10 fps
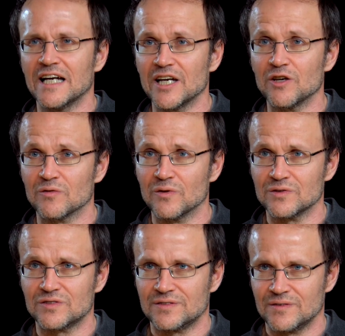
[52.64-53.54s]
your
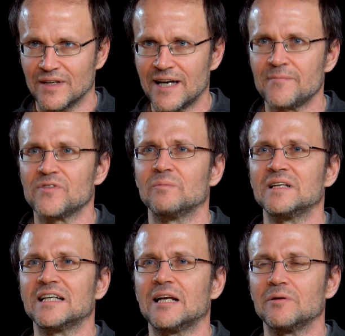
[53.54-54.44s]
votes. Okay? So
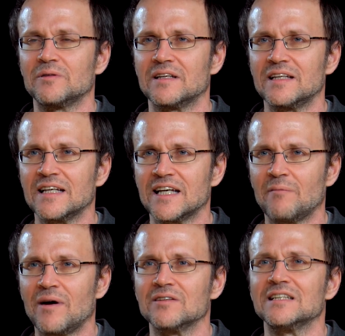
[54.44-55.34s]
basically what you're thinking
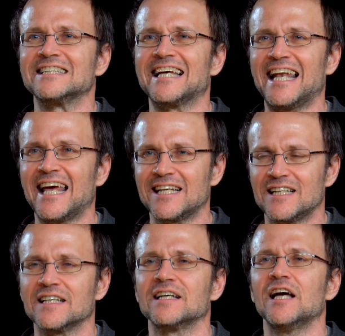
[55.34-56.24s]
about is
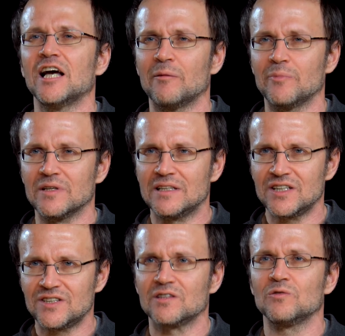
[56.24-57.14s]
electing a
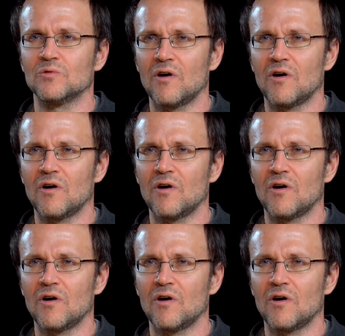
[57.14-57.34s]
politician to